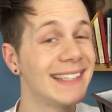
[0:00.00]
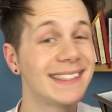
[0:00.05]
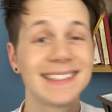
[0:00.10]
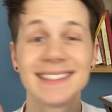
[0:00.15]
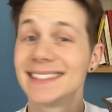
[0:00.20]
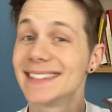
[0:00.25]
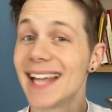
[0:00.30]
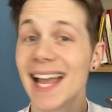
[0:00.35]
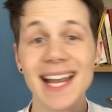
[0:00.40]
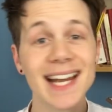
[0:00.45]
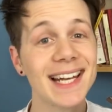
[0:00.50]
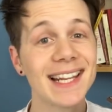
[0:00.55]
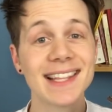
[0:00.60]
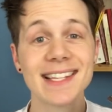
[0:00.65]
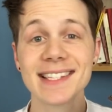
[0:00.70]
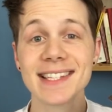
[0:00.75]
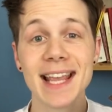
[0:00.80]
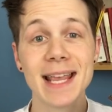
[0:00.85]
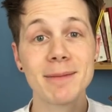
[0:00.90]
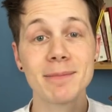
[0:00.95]
It's exactly
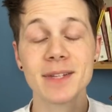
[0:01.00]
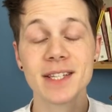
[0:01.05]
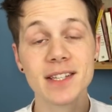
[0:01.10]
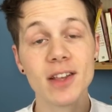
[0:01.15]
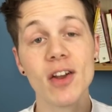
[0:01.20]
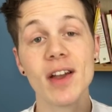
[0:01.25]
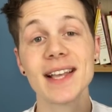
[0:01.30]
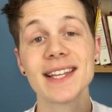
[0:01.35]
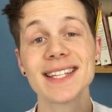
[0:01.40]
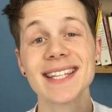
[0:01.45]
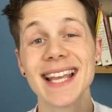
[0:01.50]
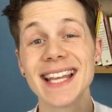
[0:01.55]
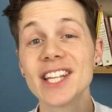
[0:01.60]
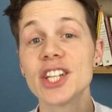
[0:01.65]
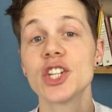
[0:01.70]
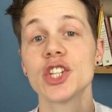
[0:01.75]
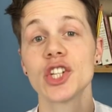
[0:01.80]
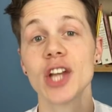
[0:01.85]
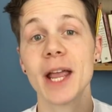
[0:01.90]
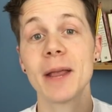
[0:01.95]
the same size
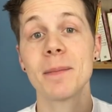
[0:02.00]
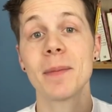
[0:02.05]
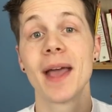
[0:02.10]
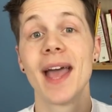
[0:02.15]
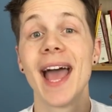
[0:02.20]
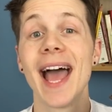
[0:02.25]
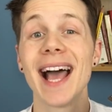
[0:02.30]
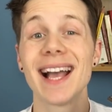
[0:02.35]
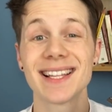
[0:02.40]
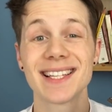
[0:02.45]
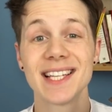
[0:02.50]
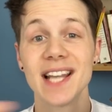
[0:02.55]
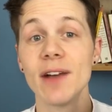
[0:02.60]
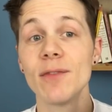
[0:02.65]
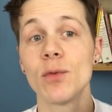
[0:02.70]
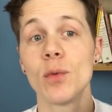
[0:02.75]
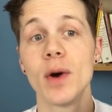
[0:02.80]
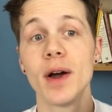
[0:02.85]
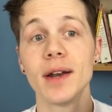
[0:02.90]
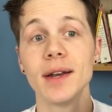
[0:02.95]
and shape as the
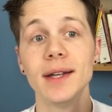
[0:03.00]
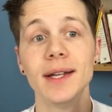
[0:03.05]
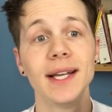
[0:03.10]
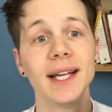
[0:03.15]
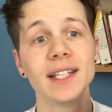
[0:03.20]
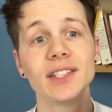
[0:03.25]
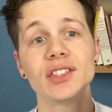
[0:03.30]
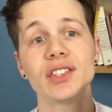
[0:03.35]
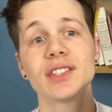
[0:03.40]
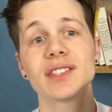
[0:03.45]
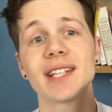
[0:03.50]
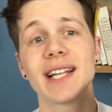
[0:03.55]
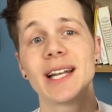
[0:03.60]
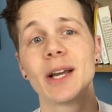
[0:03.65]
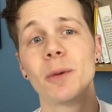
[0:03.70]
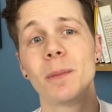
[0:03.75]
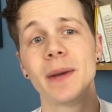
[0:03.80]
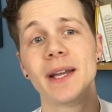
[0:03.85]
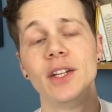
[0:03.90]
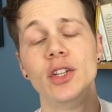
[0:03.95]
other one, it's just a
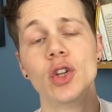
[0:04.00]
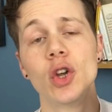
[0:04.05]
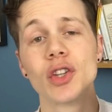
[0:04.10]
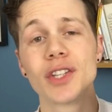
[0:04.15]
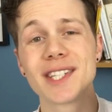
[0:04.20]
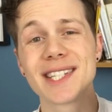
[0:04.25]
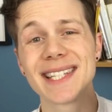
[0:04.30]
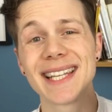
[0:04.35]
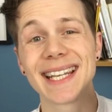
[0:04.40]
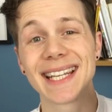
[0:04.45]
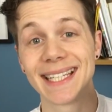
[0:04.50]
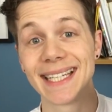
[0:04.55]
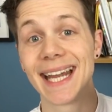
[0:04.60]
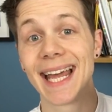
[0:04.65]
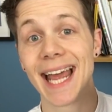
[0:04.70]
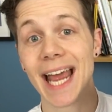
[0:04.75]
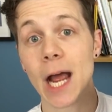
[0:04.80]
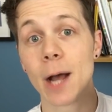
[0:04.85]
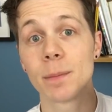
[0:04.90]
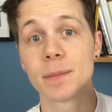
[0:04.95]
little bit non-stick and
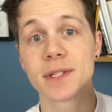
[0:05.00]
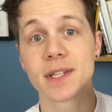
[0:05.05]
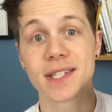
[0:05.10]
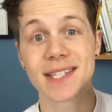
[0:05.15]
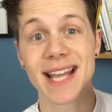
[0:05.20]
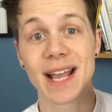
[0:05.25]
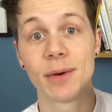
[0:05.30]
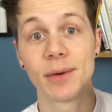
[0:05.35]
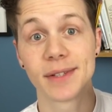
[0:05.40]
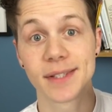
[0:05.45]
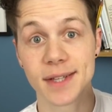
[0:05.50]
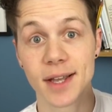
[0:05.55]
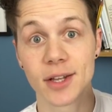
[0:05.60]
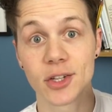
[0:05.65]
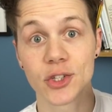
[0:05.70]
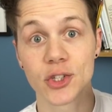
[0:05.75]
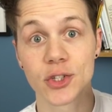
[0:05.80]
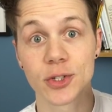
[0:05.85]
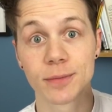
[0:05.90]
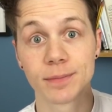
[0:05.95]
it helps us out a
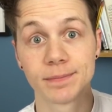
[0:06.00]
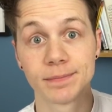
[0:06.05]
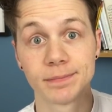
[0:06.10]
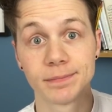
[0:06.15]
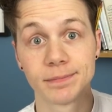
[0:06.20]
touch.